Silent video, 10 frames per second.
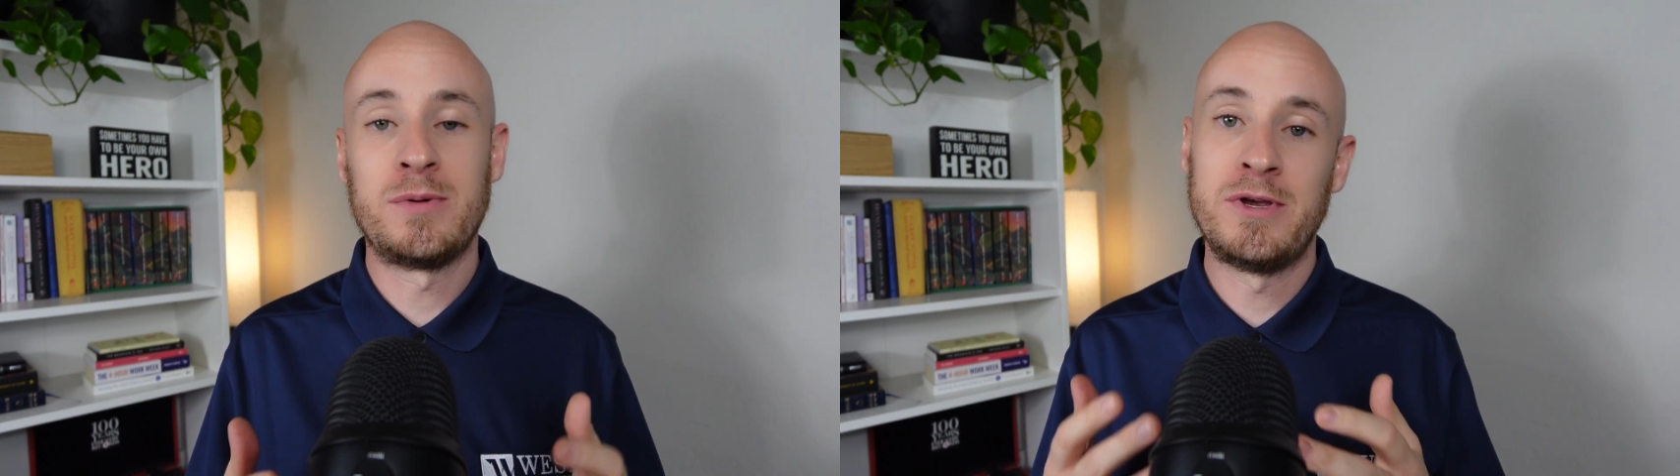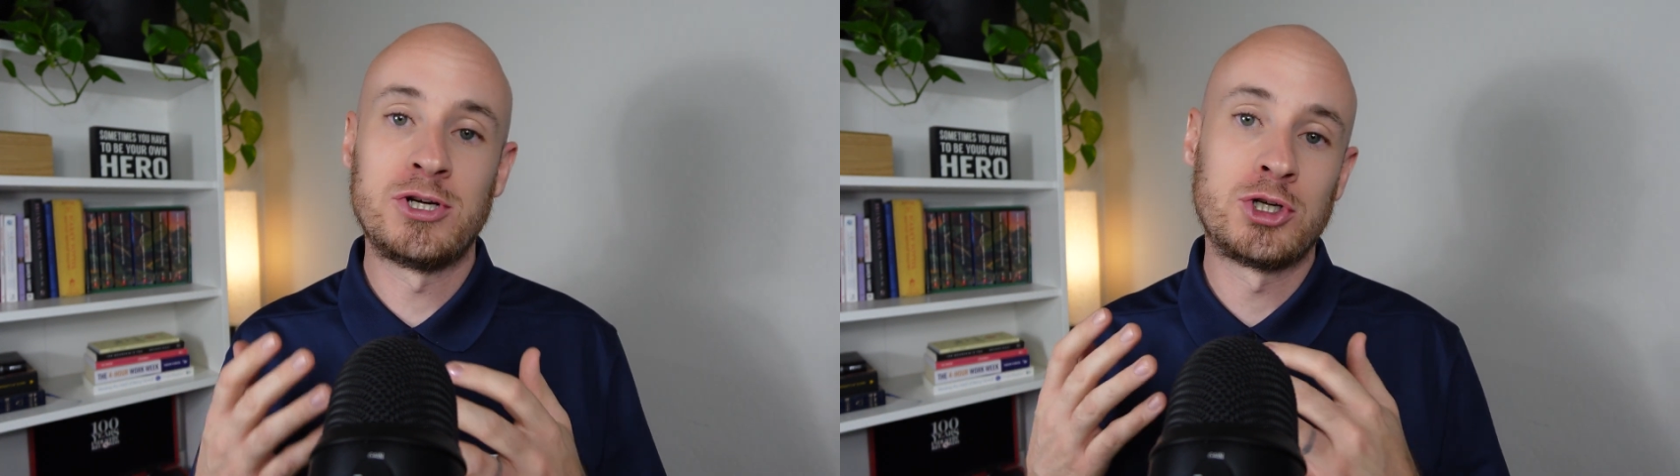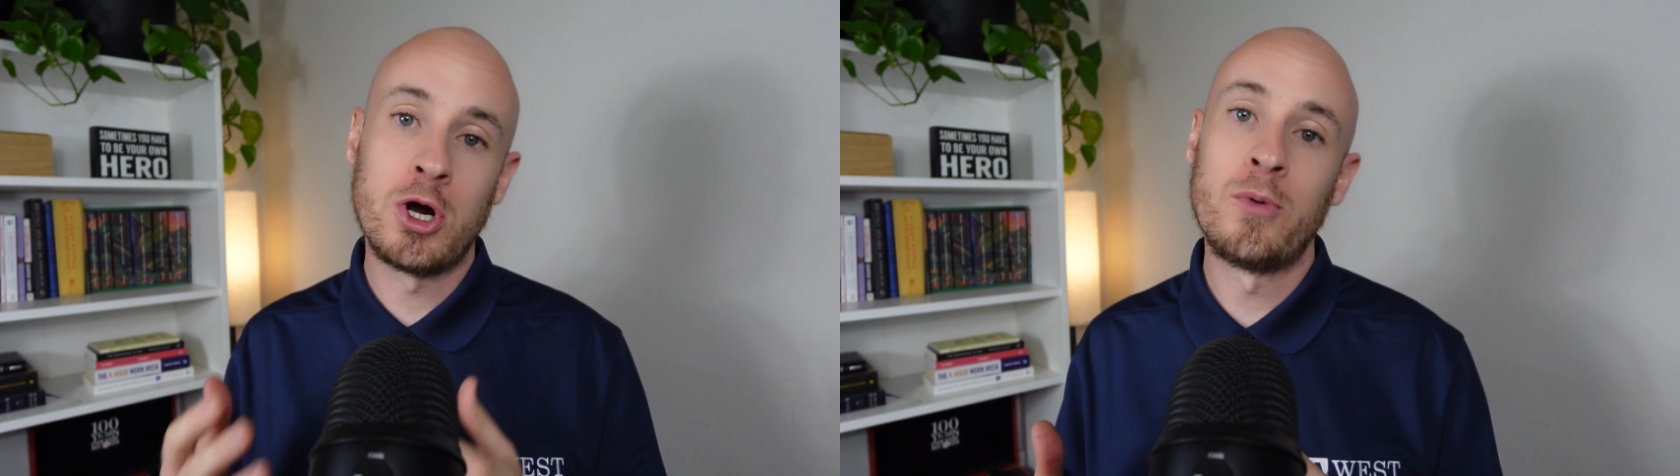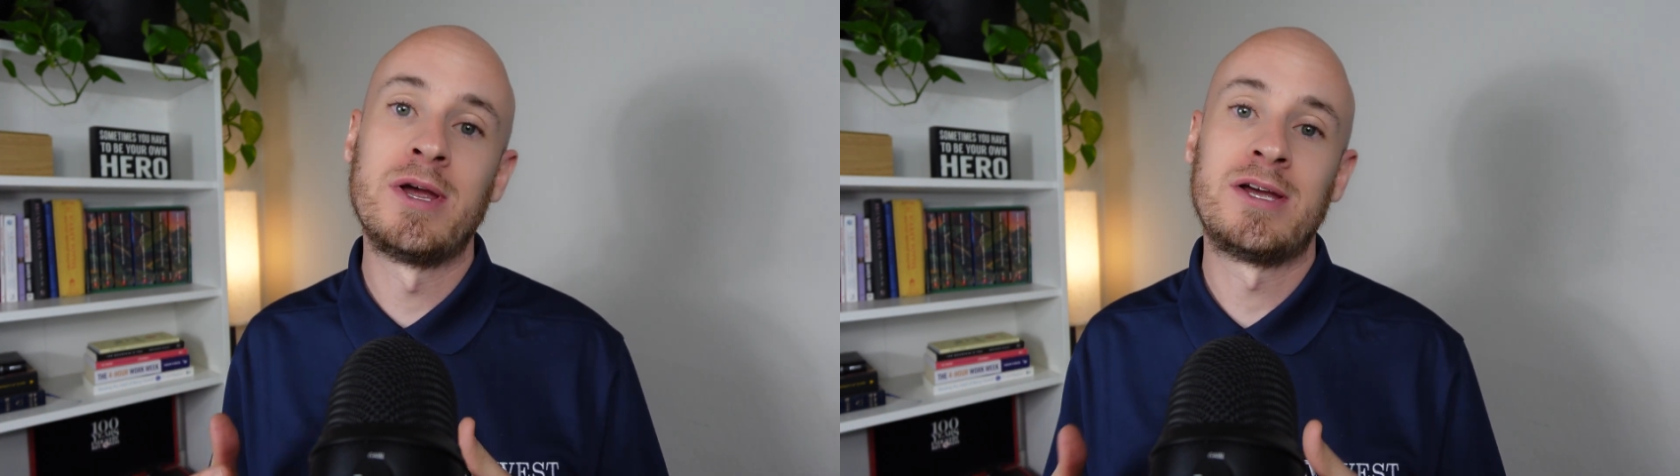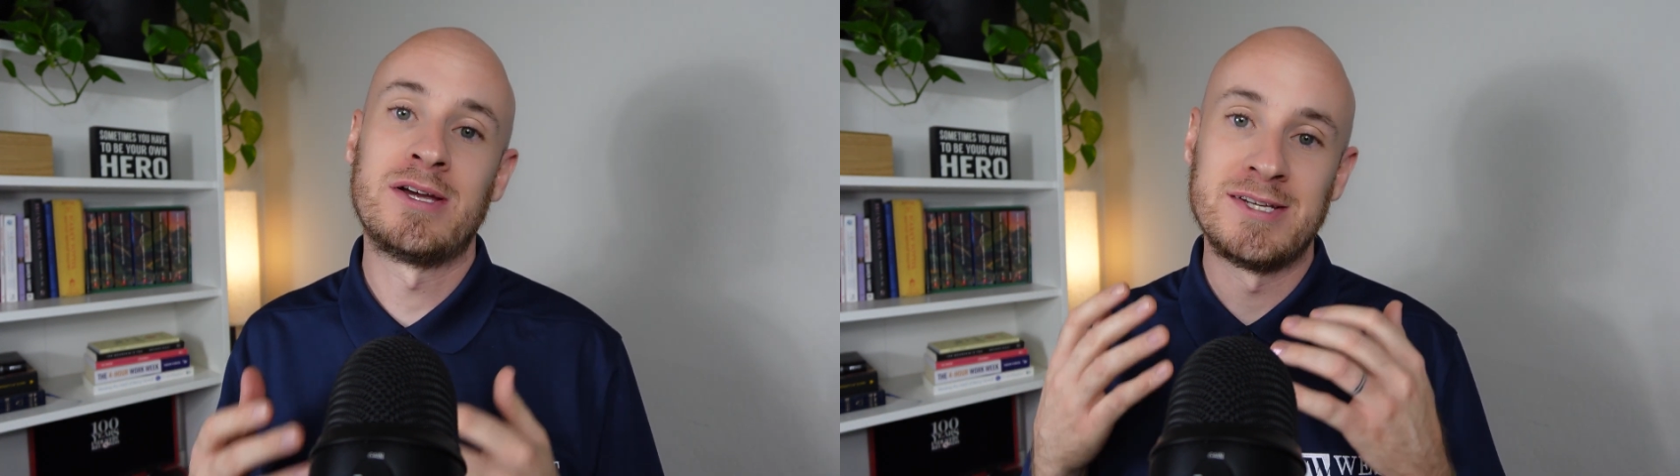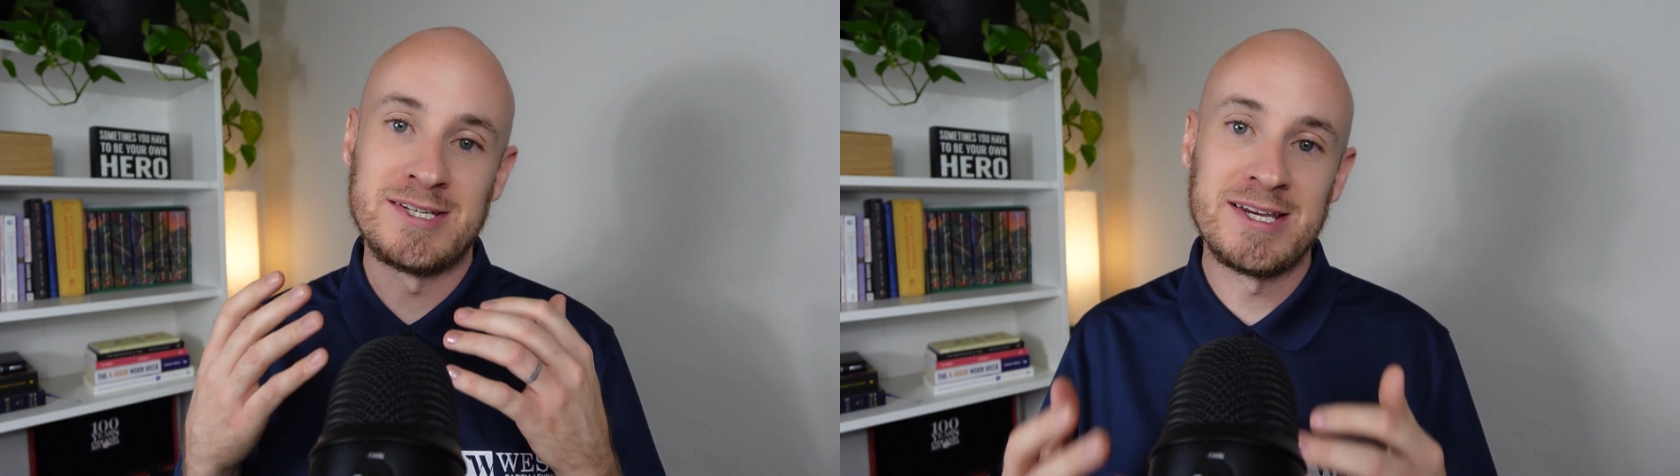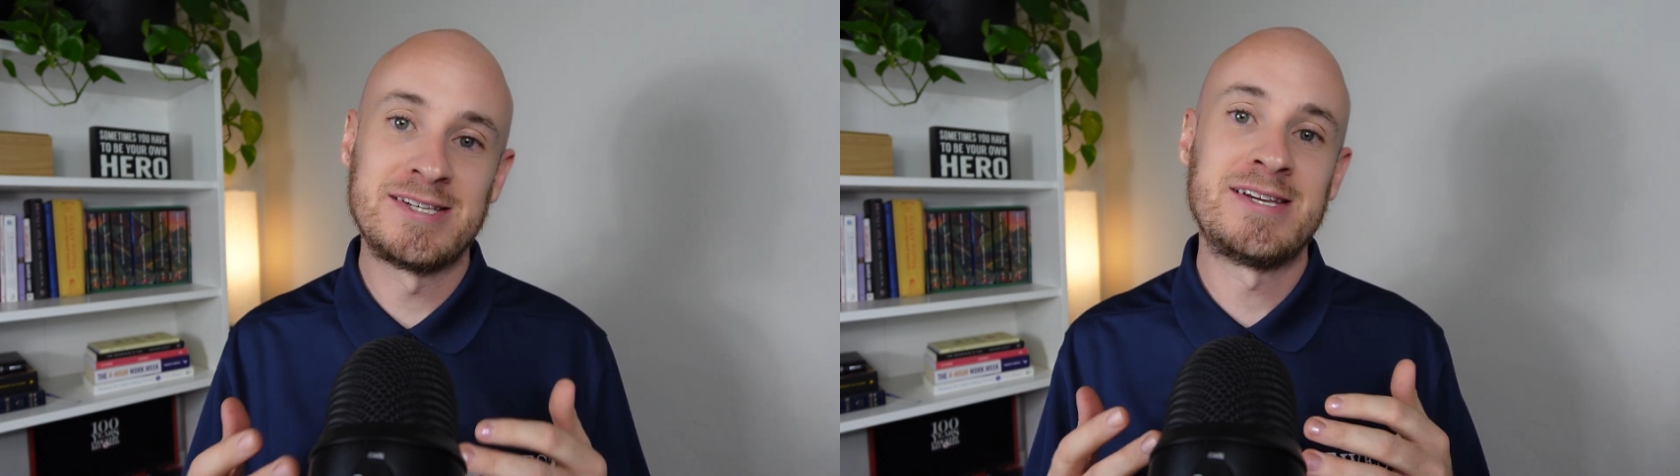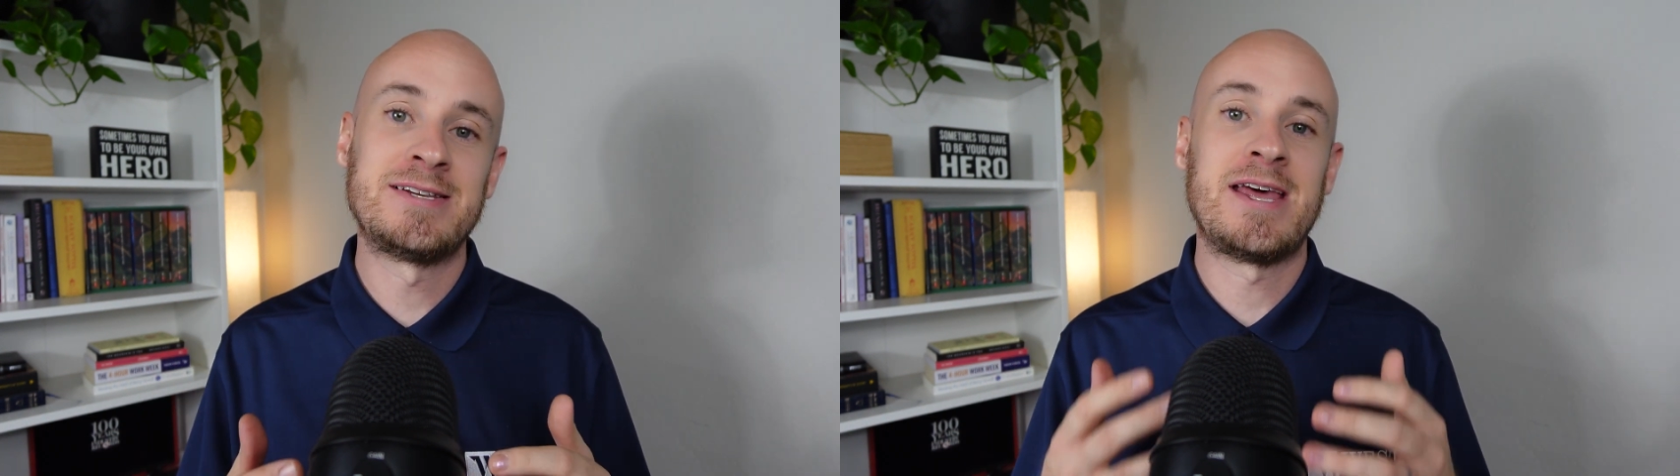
be showing consistent